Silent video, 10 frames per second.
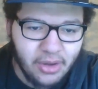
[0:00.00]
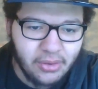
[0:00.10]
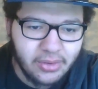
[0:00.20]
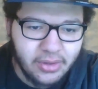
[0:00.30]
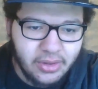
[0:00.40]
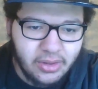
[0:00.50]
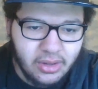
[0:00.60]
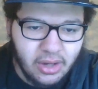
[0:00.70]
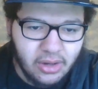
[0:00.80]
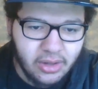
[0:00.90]
know,
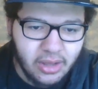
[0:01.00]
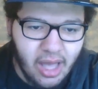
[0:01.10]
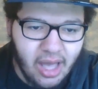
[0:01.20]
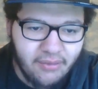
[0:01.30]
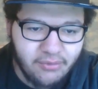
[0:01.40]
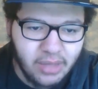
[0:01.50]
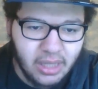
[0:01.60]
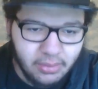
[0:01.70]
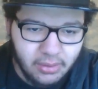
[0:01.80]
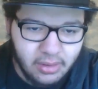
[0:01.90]
known a lot of
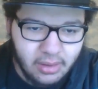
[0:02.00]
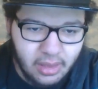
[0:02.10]
people.